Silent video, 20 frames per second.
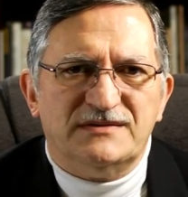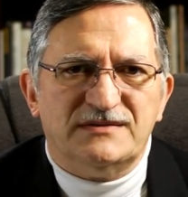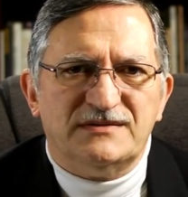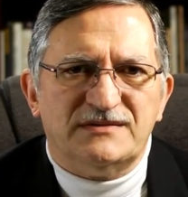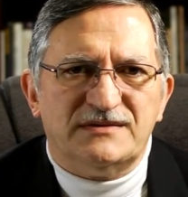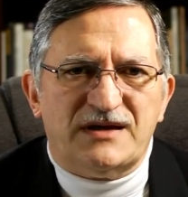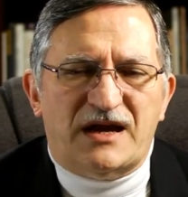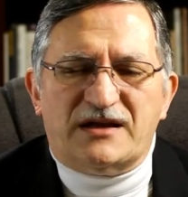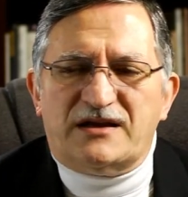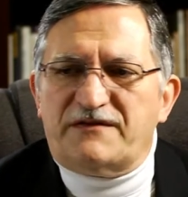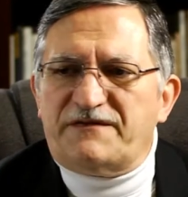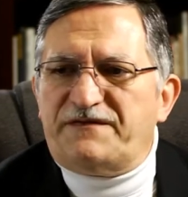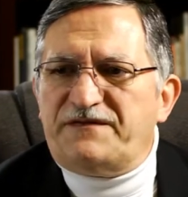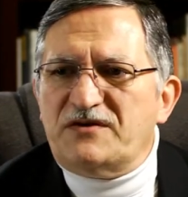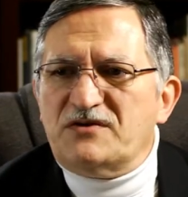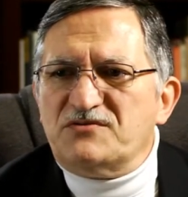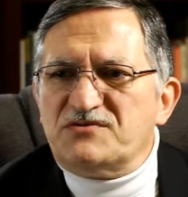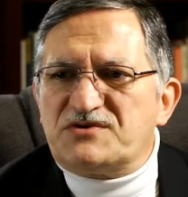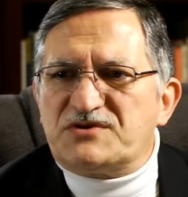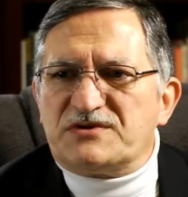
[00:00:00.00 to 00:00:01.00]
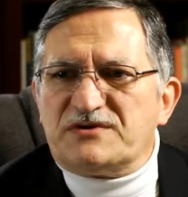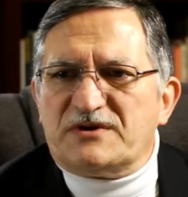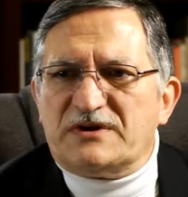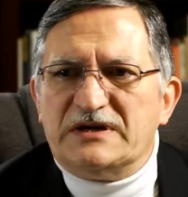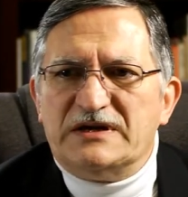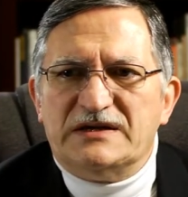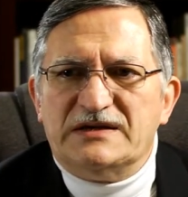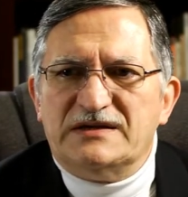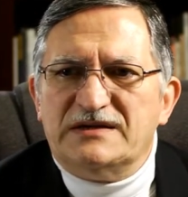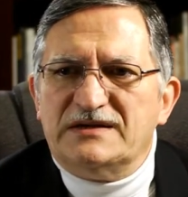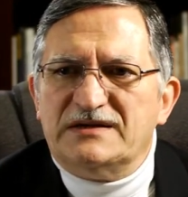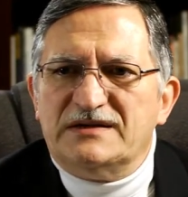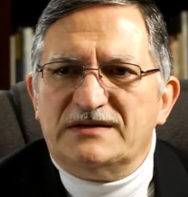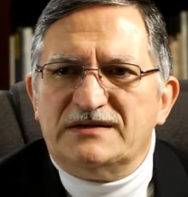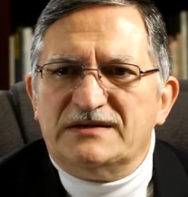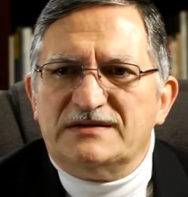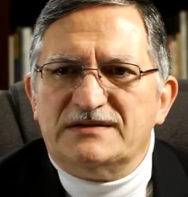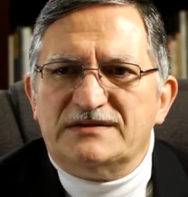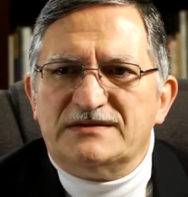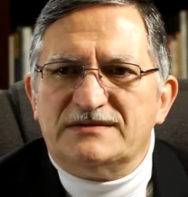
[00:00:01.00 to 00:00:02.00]
and a future
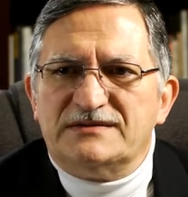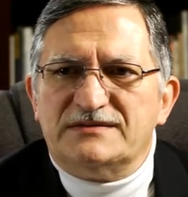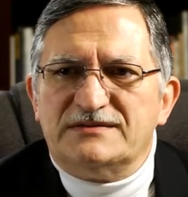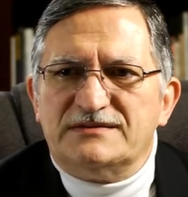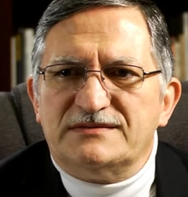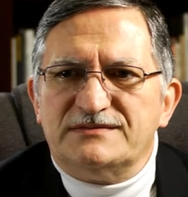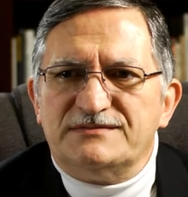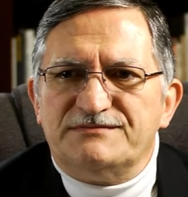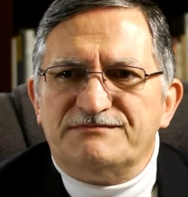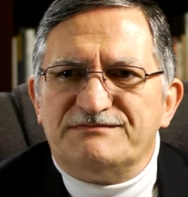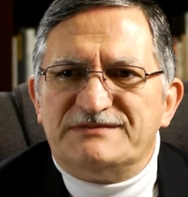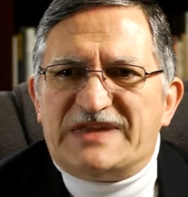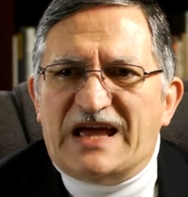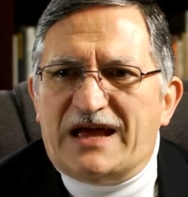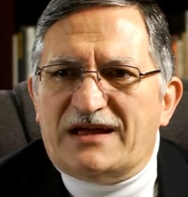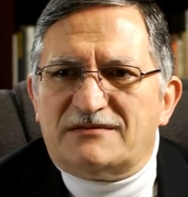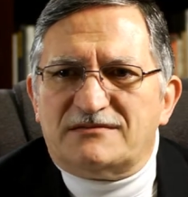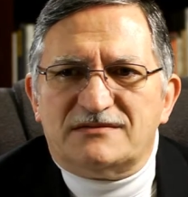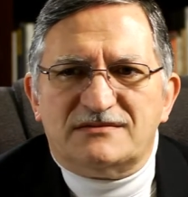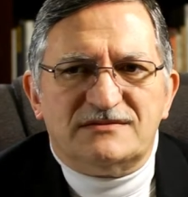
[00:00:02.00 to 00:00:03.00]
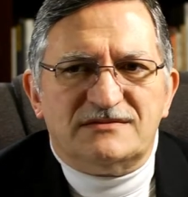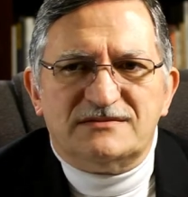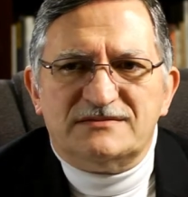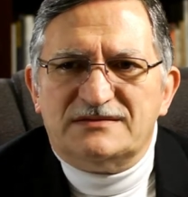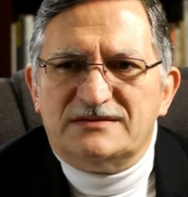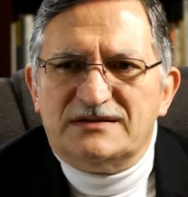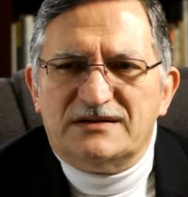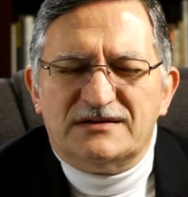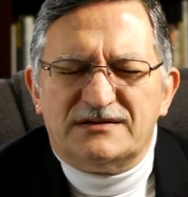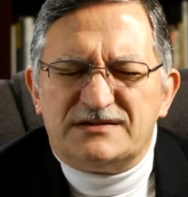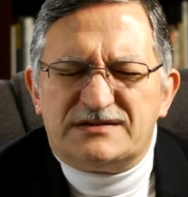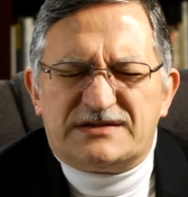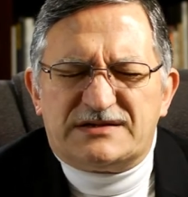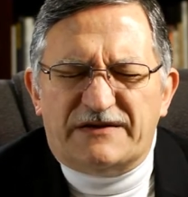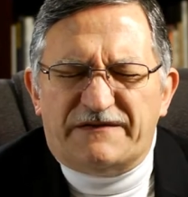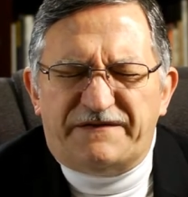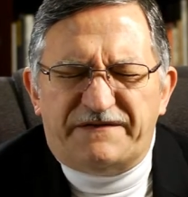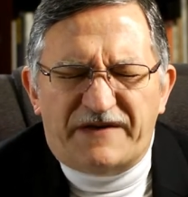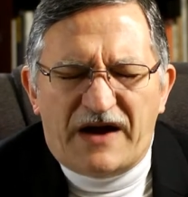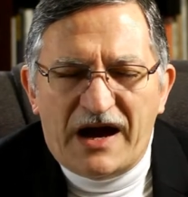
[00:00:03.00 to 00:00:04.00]
that
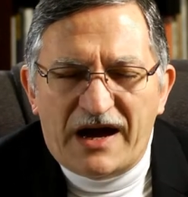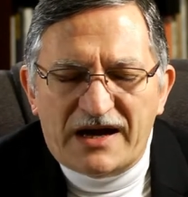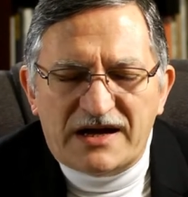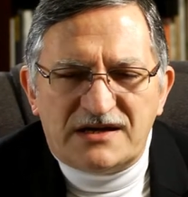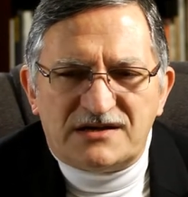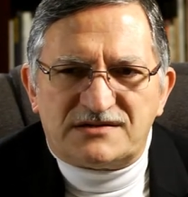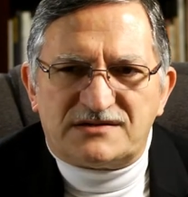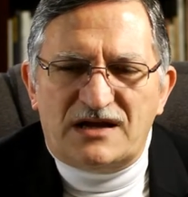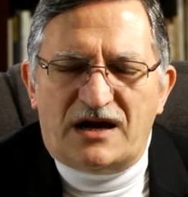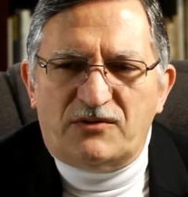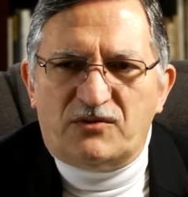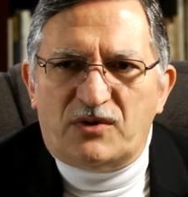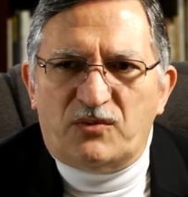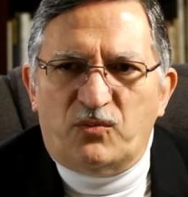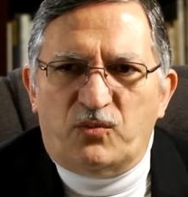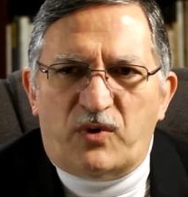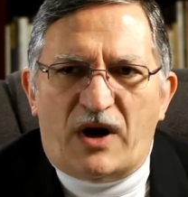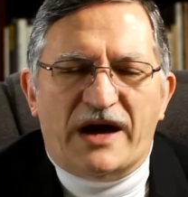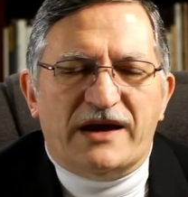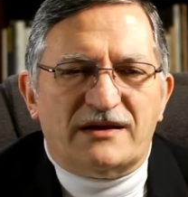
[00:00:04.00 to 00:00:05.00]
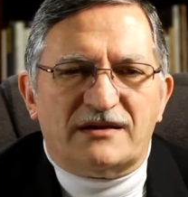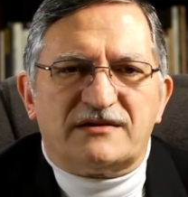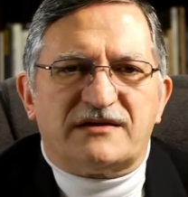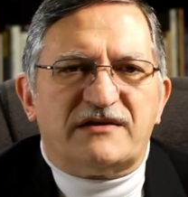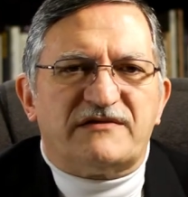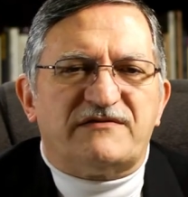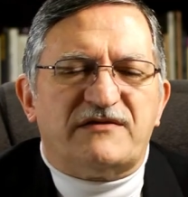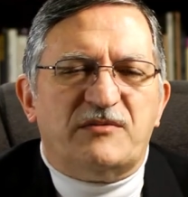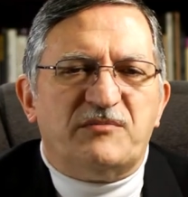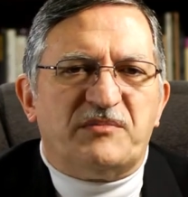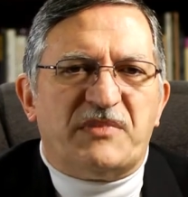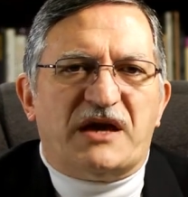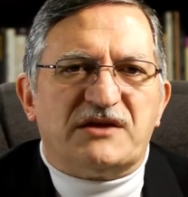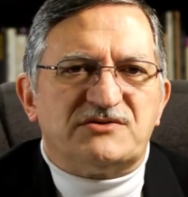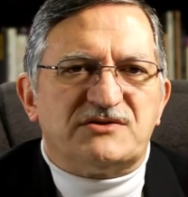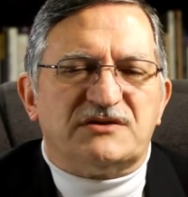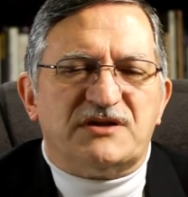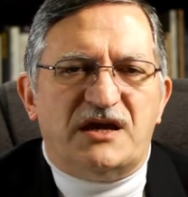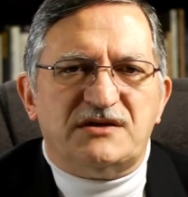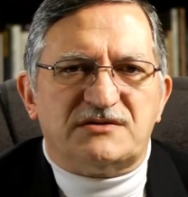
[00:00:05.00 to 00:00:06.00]
defies our wildest
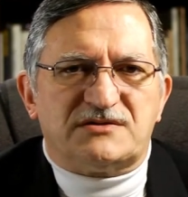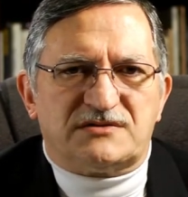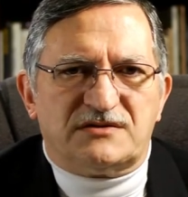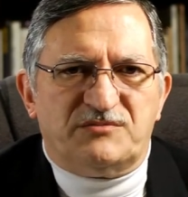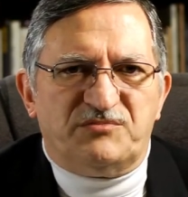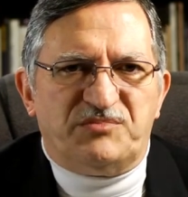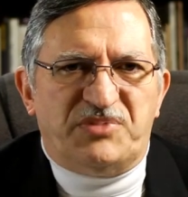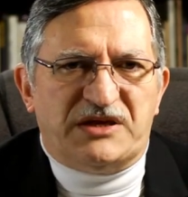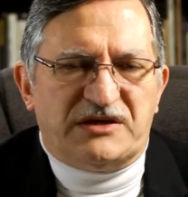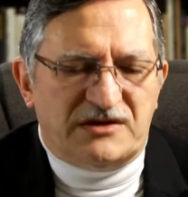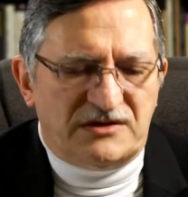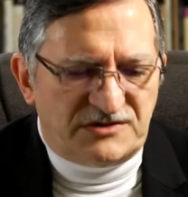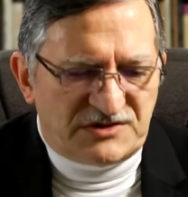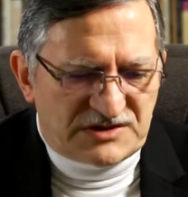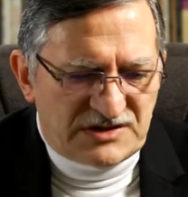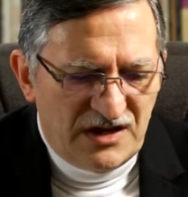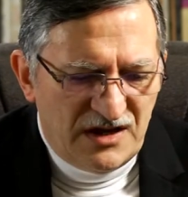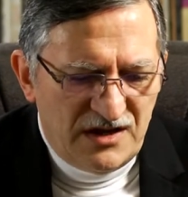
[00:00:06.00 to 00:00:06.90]
imagination, because